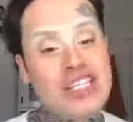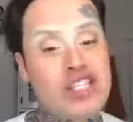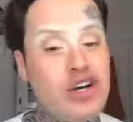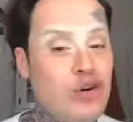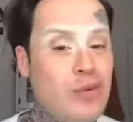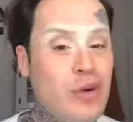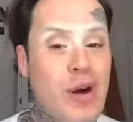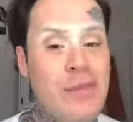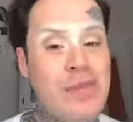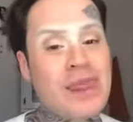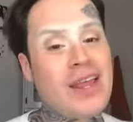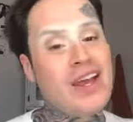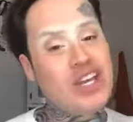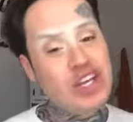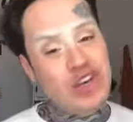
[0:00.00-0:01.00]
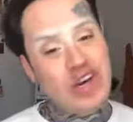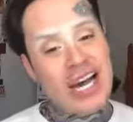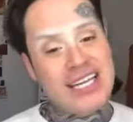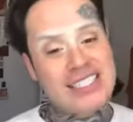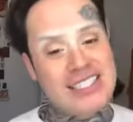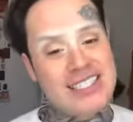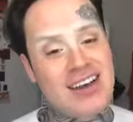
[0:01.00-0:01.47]
so you
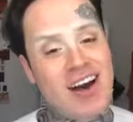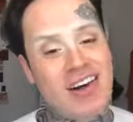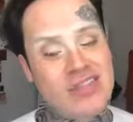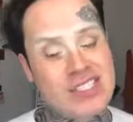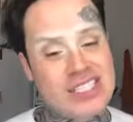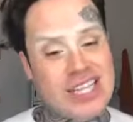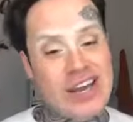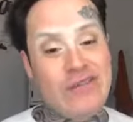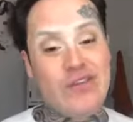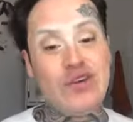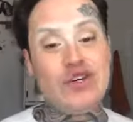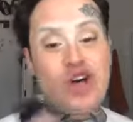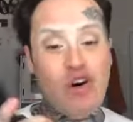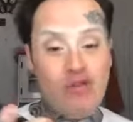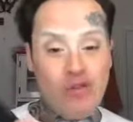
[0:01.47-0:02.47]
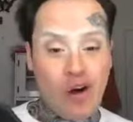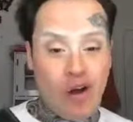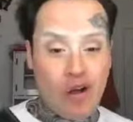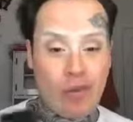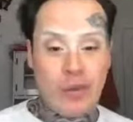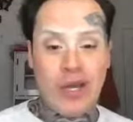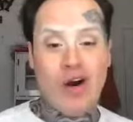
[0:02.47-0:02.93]
guys, obviously, if you don't
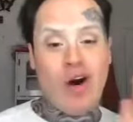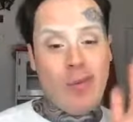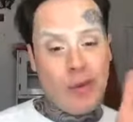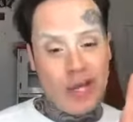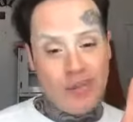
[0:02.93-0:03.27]
follow me, all my